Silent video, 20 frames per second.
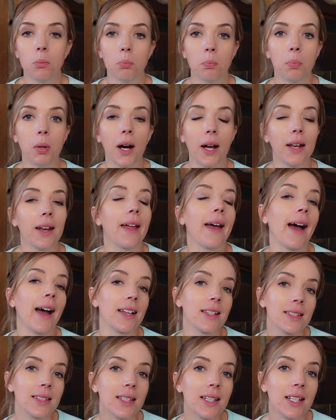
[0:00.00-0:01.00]
But
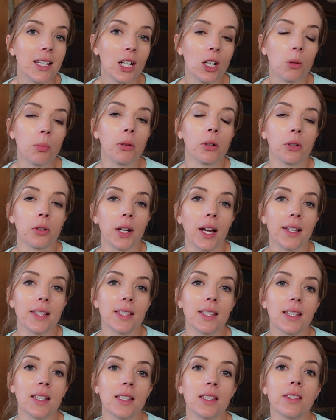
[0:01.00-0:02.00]
as the year
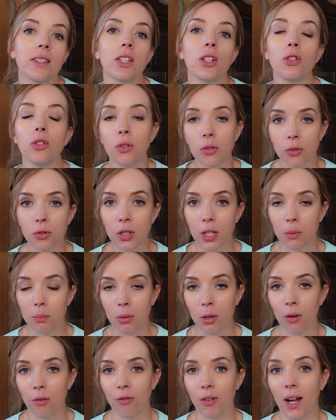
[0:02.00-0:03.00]
progresses, the nutrient
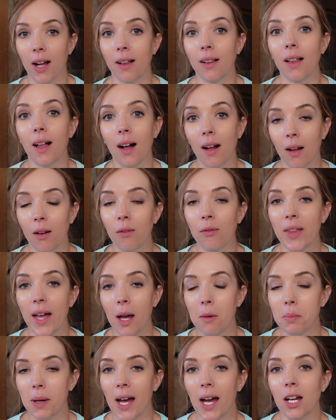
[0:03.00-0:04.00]
profile of
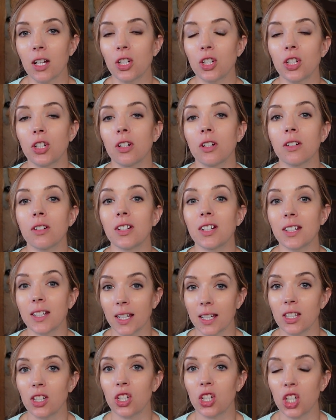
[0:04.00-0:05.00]
that pasture
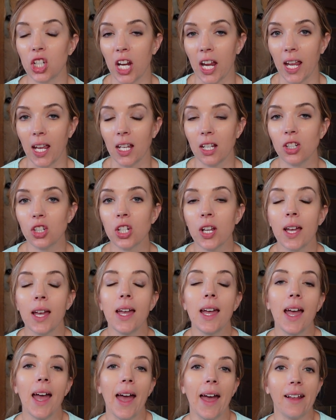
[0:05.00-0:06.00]
does
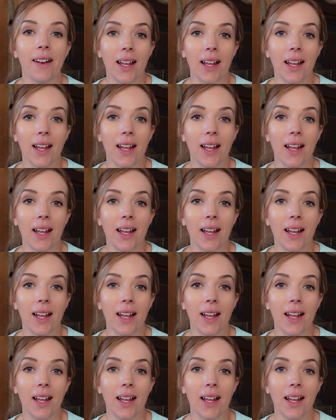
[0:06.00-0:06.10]
change. And